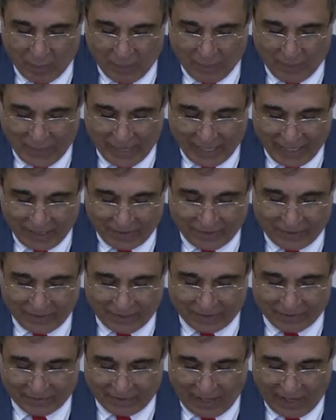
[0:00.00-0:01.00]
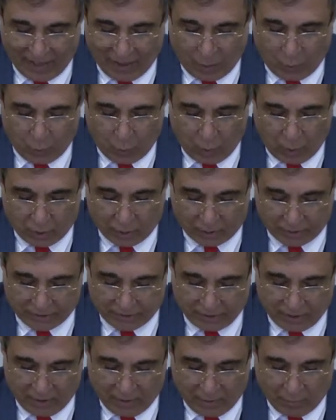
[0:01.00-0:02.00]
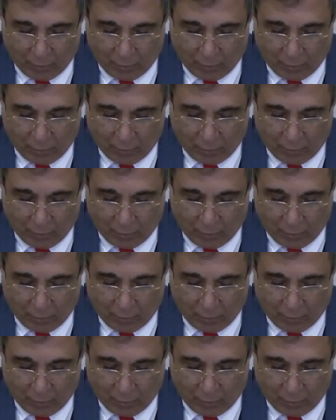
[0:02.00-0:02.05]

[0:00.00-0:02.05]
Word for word: made the entire world